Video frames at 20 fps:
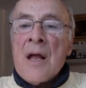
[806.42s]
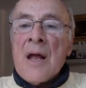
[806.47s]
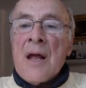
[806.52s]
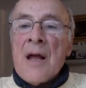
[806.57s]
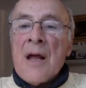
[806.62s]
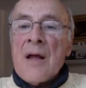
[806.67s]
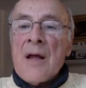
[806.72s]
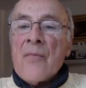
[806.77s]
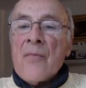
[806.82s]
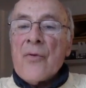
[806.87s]

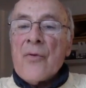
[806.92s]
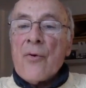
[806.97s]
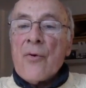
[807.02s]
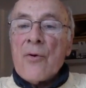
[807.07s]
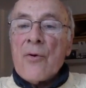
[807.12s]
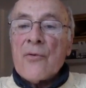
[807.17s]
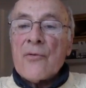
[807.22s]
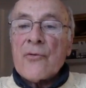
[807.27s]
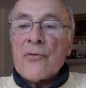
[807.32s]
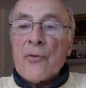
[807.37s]
and
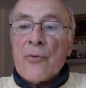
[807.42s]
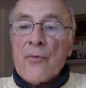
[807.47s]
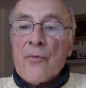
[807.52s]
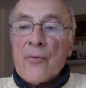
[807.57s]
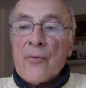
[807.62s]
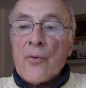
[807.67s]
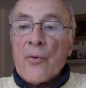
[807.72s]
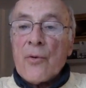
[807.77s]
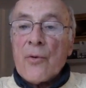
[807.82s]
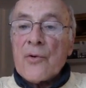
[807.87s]
also,
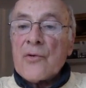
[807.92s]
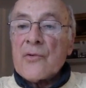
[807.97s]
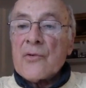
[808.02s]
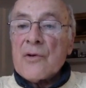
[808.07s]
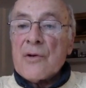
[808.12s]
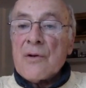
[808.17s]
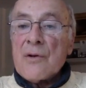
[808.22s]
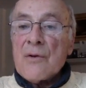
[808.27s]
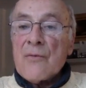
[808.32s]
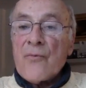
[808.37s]
of course,
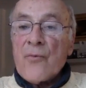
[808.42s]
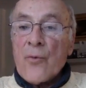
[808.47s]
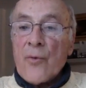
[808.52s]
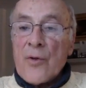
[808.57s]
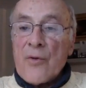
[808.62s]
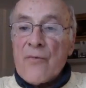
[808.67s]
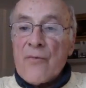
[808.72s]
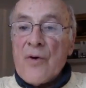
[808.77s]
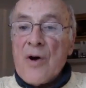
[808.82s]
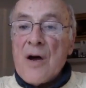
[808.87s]
in
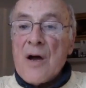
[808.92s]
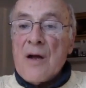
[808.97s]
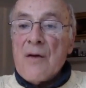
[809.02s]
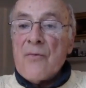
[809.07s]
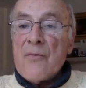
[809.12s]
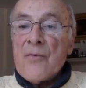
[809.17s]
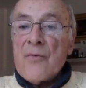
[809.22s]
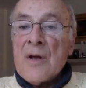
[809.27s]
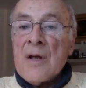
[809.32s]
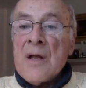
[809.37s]

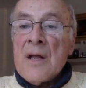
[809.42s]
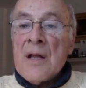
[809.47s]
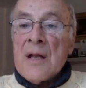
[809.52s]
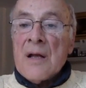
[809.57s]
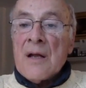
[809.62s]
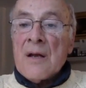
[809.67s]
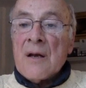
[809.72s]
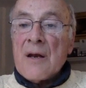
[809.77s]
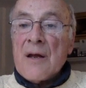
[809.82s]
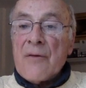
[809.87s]
45,
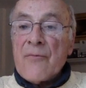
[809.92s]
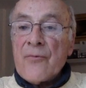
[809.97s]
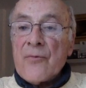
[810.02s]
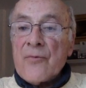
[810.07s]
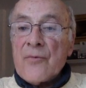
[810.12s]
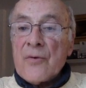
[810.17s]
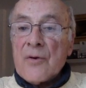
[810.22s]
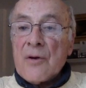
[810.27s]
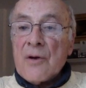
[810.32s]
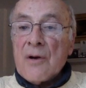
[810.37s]

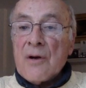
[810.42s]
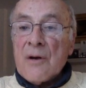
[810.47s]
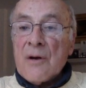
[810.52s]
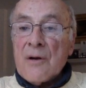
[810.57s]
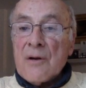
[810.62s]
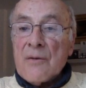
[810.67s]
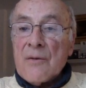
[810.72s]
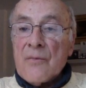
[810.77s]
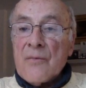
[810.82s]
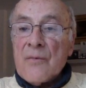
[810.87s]
left
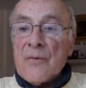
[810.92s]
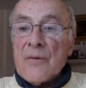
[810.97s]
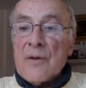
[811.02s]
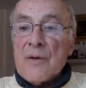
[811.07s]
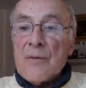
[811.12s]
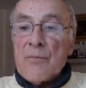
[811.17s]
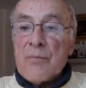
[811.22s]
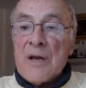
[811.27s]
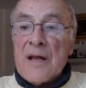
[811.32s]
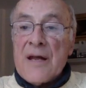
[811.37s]
uh,
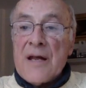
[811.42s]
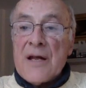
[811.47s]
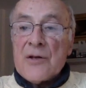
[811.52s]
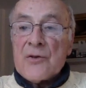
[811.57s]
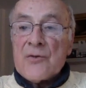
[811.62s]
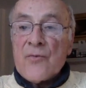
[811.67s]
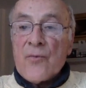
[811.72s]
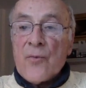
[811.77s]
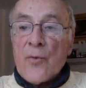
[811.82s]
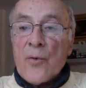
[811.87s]
the
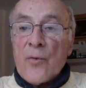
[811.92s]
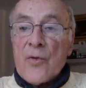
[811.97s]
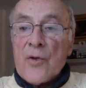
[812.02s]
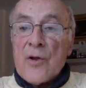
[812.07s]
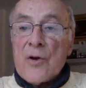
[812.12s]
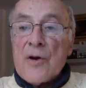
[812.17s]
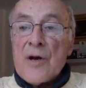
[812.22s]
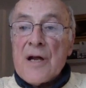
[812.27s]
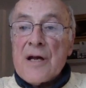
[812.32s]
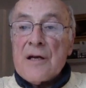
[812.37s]
plans for the
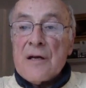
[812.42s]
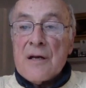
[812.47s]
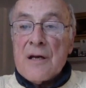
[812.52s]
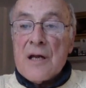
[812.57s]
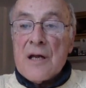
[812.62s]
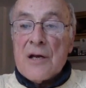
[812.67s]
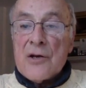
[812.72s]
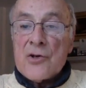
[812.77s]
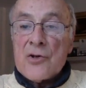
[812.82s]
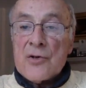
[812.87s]
United
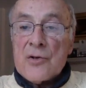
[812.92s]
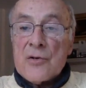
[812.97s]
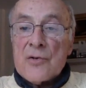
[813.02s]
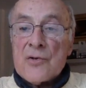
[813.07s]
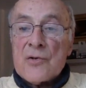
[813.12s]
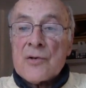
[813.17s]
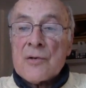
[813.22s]
Nations.